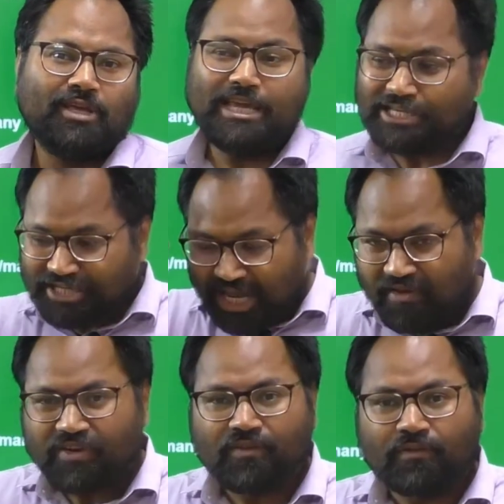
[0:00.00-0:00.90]
Each and
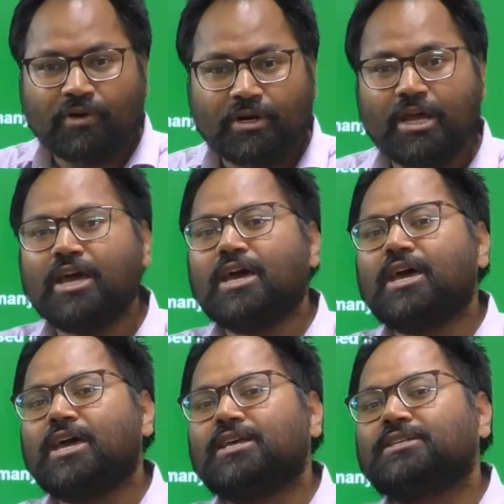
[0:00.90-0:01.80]
every word
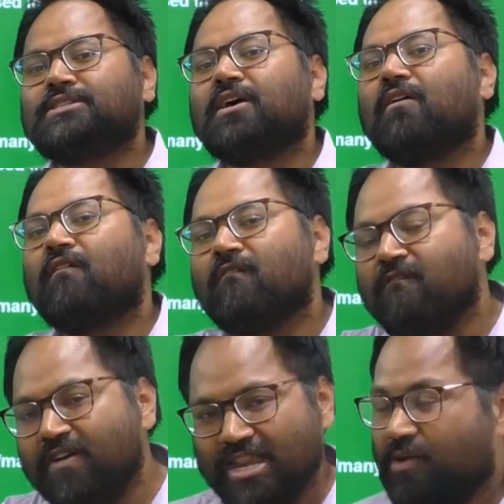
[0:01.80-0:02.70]
is
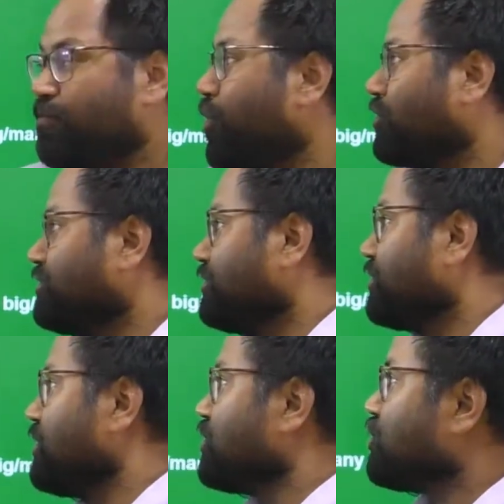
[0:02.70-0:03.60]
very important.
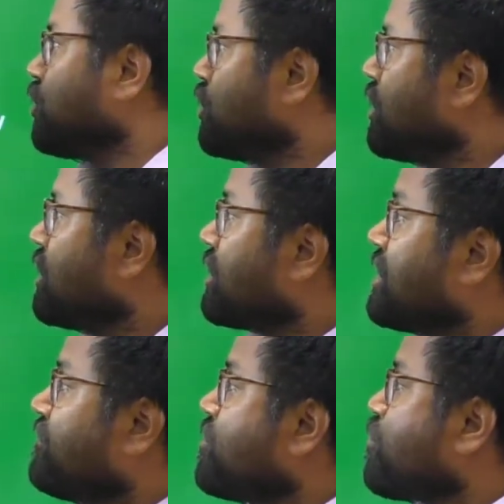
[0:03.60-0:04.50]
So
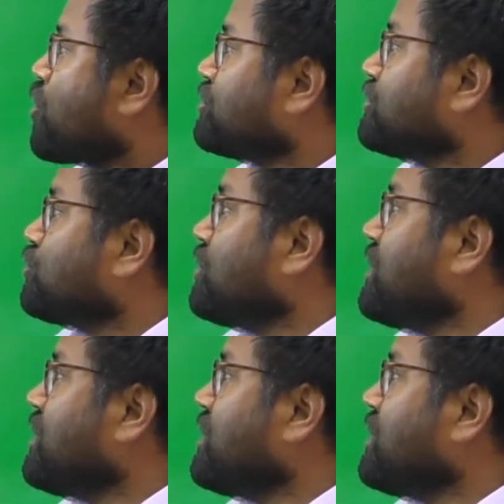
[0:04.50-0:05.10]
give importance to